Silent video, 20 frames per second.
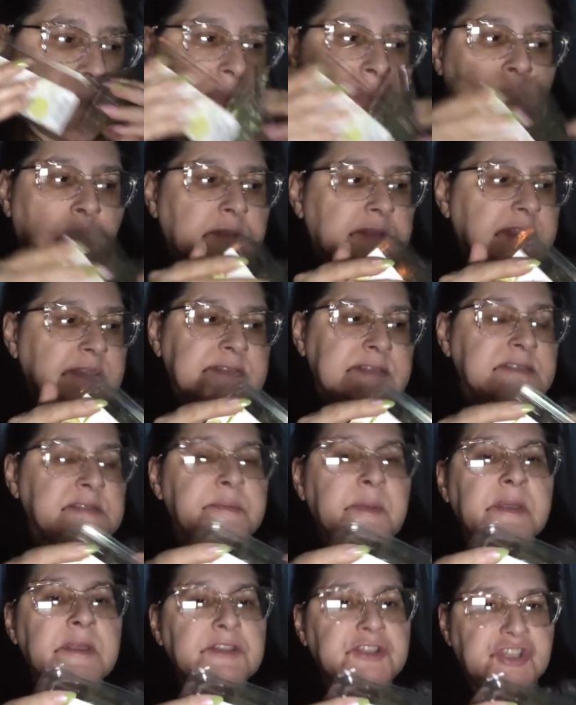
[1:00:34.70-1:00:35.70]
No, it doesn't
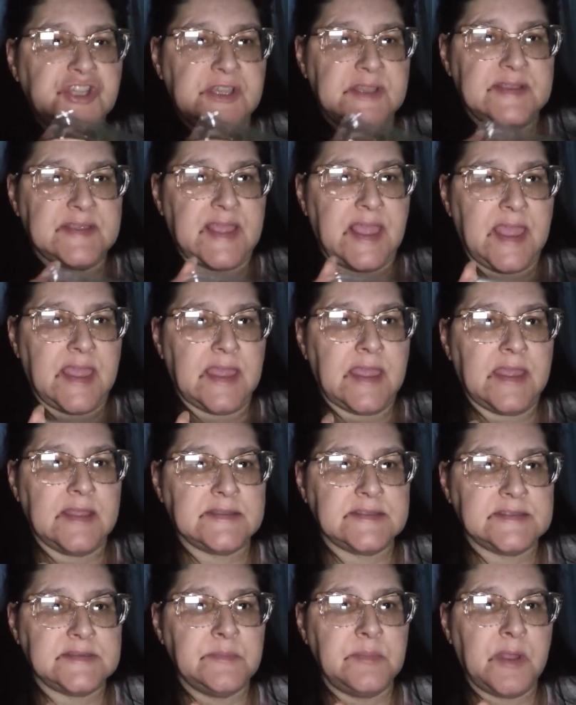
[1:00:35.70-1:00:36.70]
smell like cheesecake.
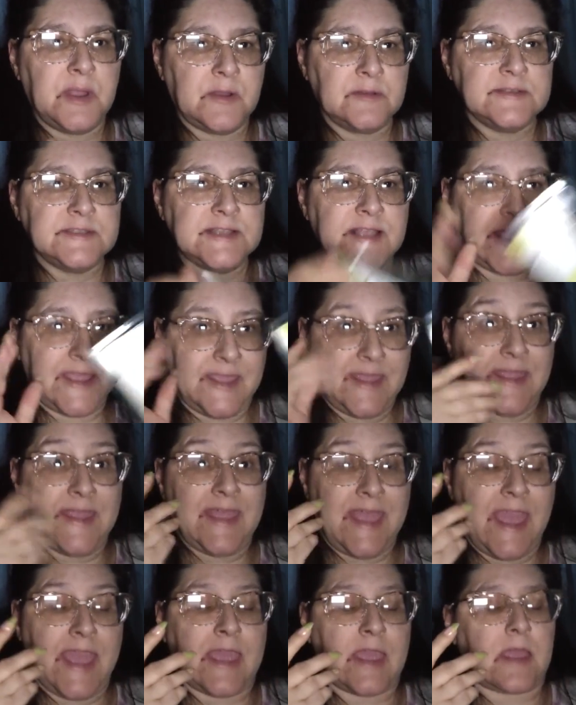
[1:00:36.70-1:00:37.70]
It smells like
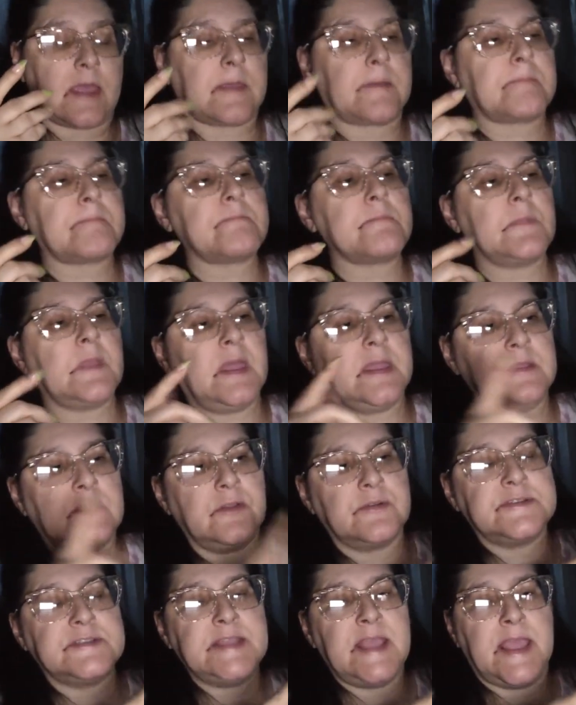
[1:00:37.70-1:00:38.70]
cake, like
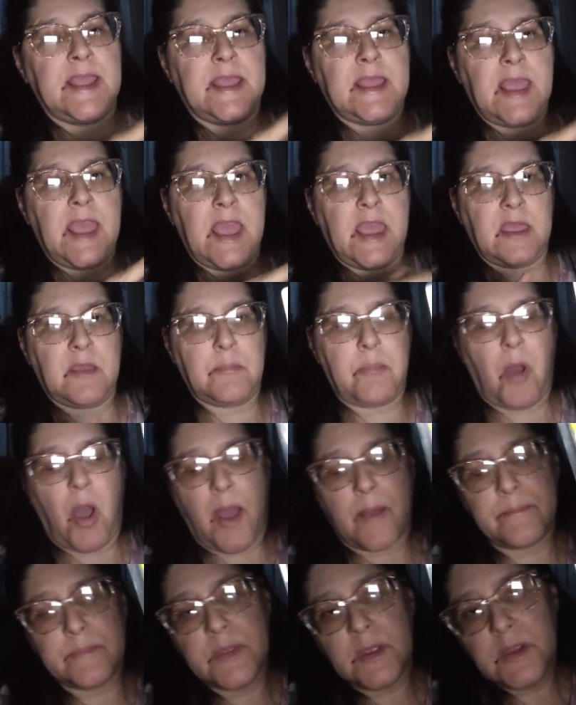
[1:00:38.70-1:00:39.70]
they're saying cake
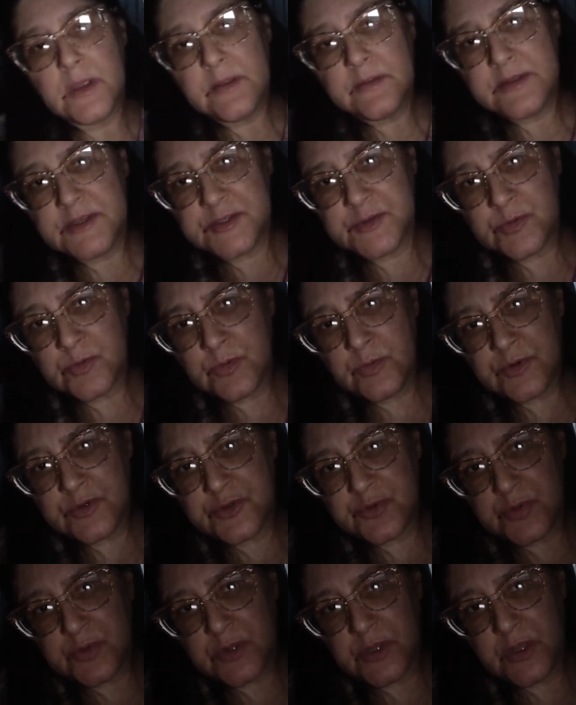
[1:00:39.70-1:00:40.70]
pop. This one
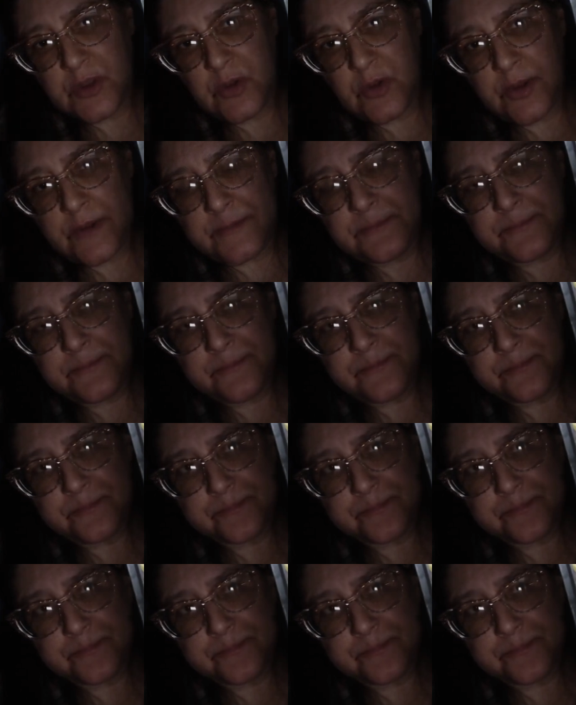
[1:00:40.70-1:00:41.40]
was really good.